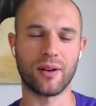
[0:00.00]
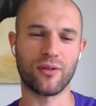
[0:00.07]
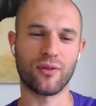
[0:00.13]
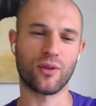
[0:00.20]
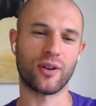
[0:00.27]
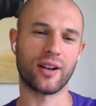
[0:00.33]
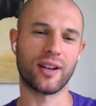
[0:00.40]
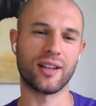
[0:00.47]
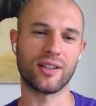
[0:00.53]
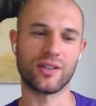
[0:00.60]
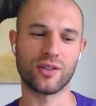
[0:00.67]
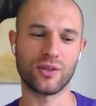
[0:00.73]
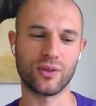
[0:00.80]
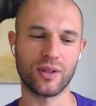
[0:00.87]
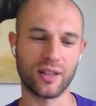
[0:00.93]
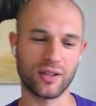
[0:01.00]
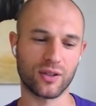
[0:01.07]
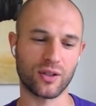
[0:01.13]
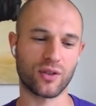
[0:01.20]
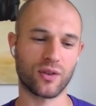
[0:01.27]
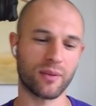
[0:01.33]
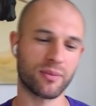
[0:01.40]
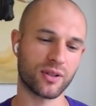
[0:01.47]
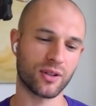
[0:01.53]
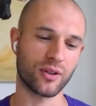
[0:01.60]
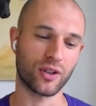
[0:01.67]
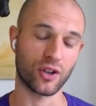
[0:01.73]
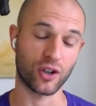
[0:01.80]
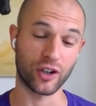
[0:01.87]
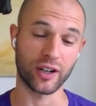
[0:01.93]
foray into crypto
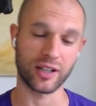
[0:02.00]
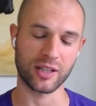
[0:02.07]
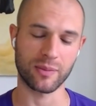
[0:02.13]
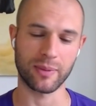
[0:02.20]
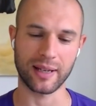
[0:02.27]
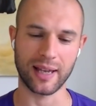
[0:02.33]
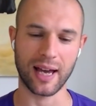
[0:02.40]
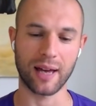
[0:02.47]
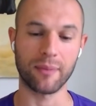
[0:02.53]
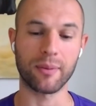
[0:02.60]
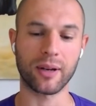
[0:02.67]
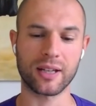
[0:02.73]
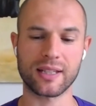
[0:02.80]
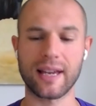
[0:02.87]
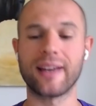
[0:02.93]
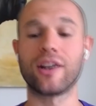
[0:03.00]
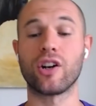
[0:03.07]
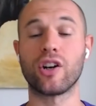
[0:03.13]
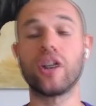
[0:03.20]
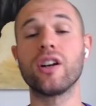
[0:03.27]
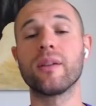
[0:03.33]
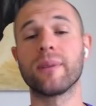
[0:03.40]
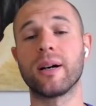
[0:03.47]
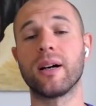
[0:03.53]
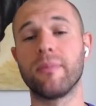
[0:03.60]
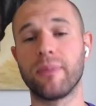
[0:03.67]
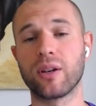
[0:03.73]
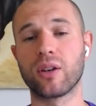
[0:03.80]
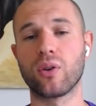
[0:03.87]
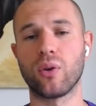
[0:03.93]
in earnest began, because I had heard
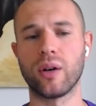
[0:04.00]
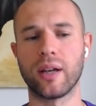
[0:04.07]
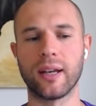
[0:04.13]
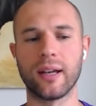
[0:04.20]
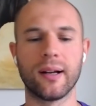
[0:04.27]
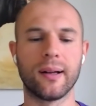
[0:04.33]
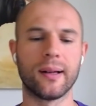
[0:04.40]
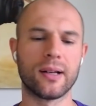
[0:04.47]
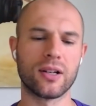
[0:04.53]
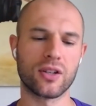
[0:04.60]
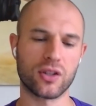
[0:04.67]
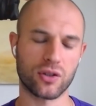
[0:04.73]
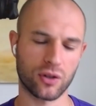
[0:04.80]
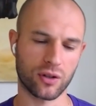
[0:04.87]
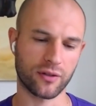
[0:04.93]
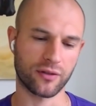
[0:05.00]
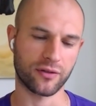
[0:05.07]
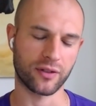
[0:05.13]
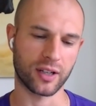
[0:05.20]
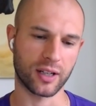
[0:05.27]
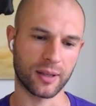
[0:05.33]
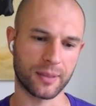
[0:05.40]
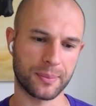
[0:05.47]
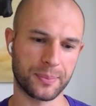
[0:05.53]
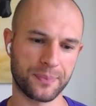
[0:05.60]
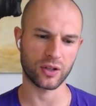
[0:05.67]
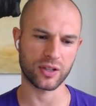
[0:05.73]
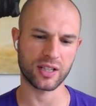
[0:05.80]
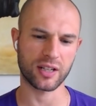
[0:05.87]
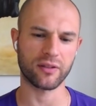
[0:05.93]
about Bitcoin sort of
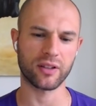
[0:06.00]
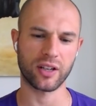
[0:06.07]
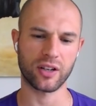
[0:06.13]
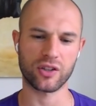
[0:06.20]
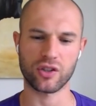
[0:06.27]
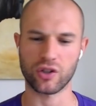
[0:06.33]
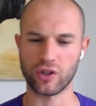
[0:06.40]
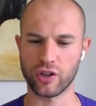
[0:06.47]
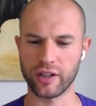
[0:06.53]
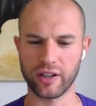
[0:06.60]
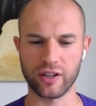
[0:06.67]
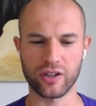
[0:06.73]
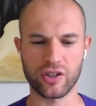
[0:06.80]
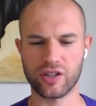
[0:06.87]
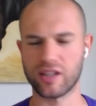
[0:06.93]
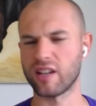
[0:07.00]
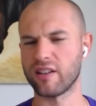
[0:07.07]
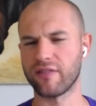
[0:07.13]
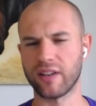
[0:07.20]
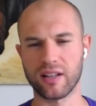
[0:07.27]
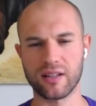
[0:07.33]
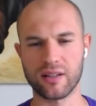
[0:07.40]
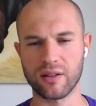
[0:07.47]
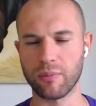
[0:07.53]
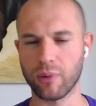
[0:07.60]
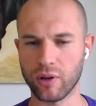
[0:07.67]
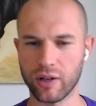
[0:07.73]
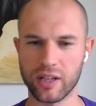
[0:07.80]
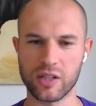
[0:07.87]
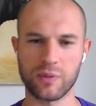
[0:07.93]
several years earlier, just at events and
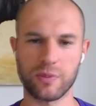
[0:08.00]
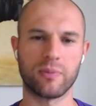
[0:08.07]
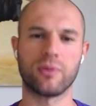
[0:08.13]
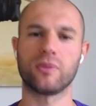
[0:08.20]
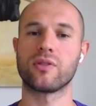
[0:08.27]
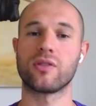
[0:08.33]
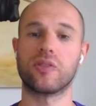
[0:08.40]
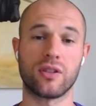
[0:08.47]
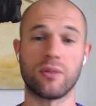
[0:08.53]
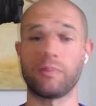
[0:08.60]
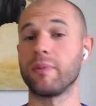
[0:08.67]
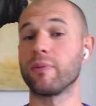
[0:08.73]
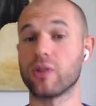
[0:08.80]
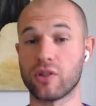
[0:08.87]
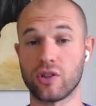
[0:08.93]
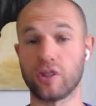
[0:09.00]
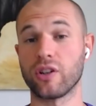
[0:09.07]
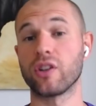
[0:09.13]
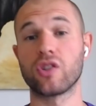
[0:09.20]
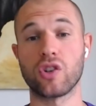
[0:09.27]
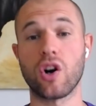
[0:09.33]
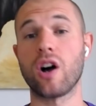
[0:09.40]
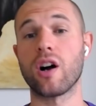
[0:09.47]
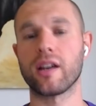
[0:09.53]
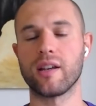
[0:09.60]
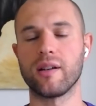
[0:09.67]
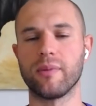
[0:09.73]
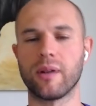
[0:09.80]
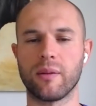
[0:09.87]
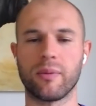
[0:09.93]
parties. People started
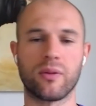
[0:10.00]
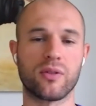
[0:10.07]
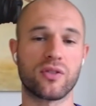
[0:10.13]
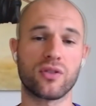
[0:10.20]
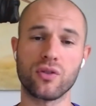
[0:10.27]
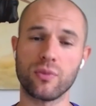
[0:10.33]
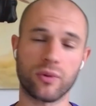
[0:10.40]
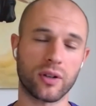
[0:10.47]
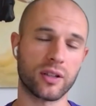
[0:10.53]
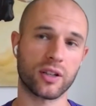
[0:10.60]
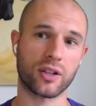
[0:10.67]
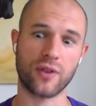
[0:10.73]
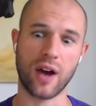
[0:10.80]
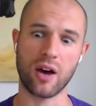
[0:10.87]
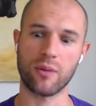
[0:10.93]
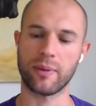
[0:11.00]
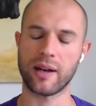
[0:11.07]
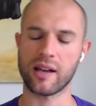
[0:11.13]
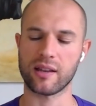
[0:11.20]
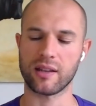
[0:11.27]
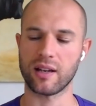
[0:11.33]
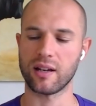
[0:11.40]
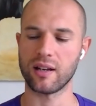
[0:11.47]
talking about it, but it was super on the ground back